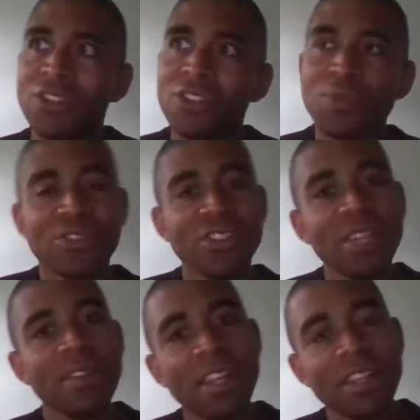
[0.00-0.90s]

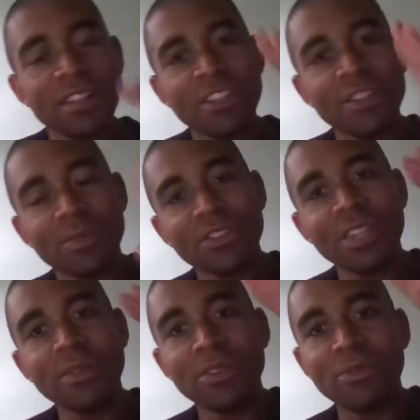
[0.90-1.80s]
perceived,
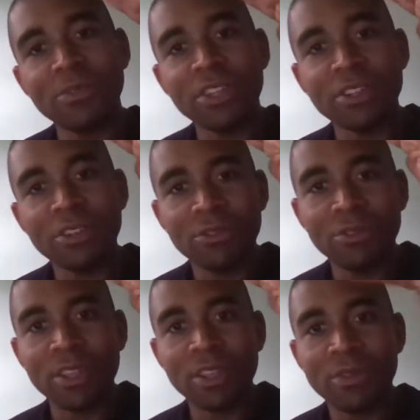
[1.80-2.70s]
you
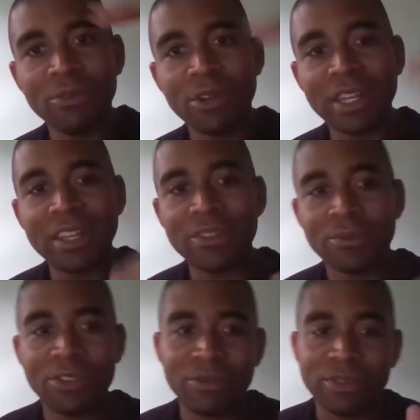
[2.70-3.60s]
know, in what it is
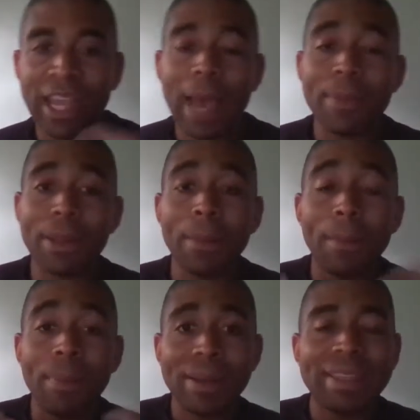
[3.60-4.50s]
and what's happening.
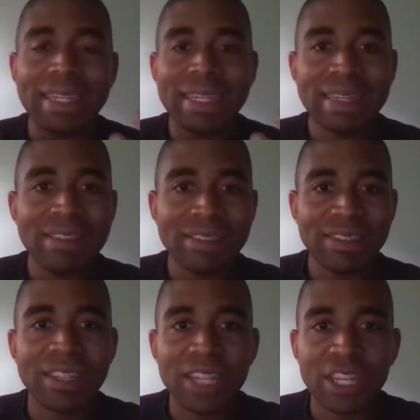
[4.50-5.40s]
But the
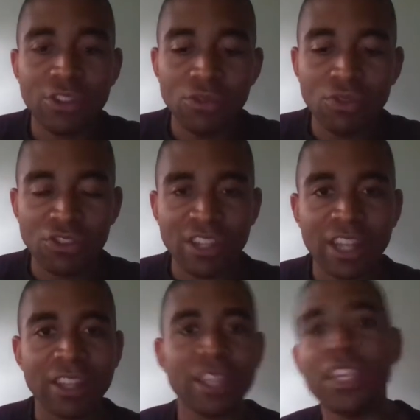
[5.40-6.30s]
instant that you
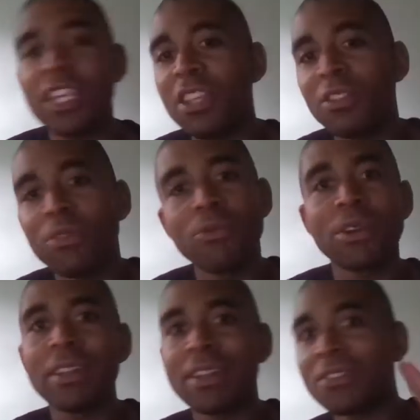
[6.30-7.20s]
sell it, either
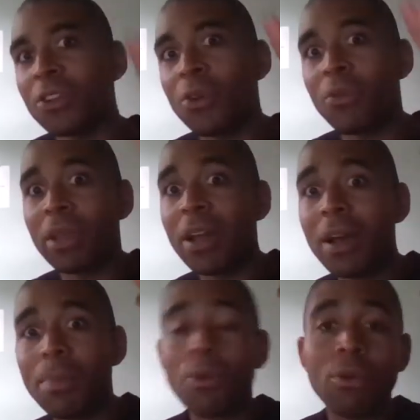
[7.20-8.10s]
when it's going
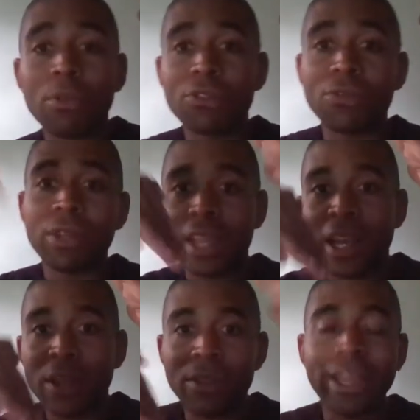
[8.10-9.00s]
up or when it's going
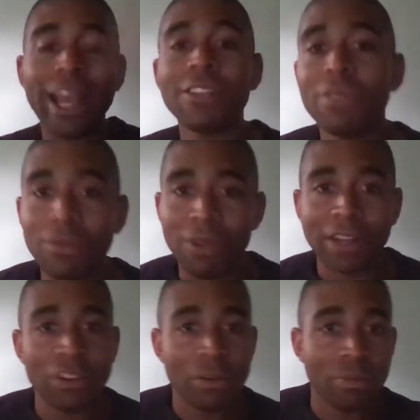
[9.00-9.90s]
down, that's when you've
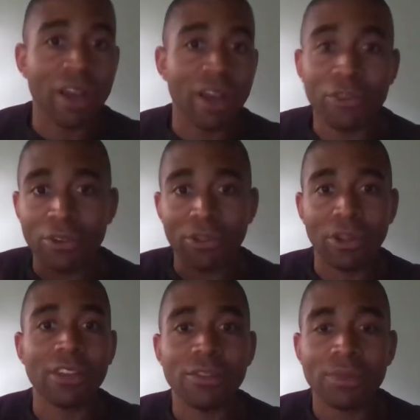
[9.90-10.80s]
locked in your profit or your
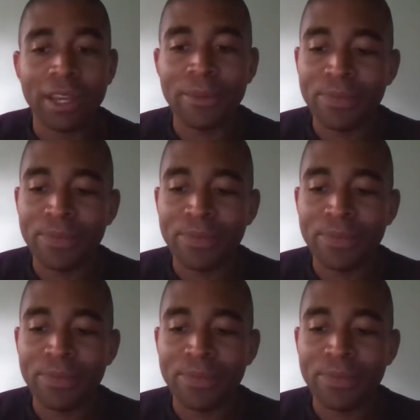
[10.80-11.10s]
loss, okay?